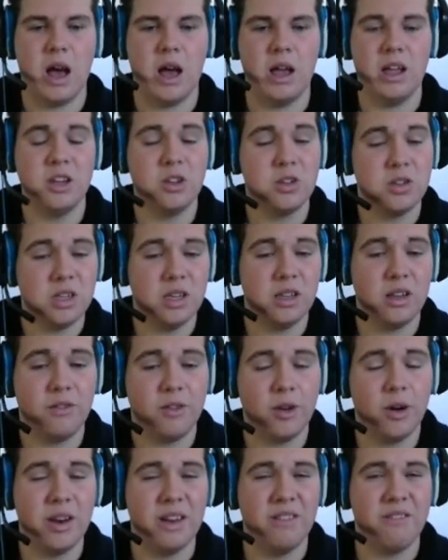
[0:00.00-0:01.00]
Interesting, they've
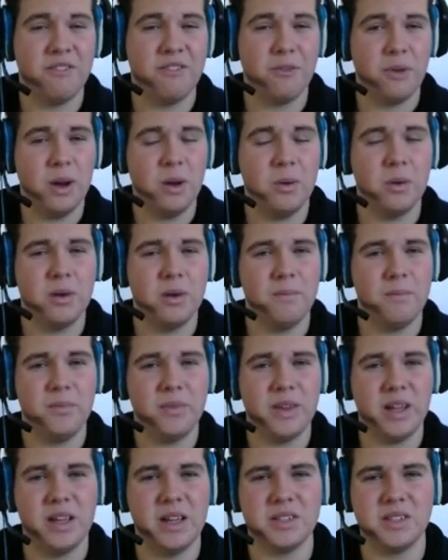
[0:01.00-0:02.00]
got Infrequent
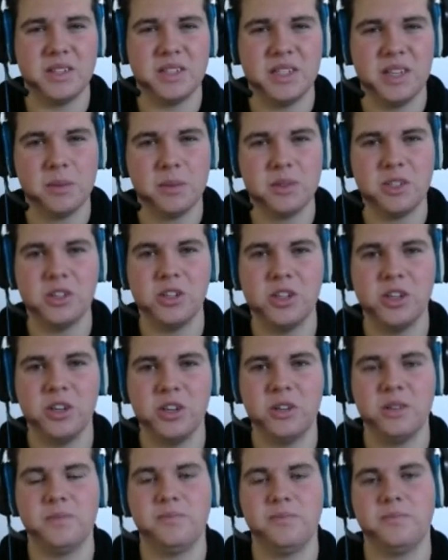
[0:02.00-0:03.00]
as a substitute.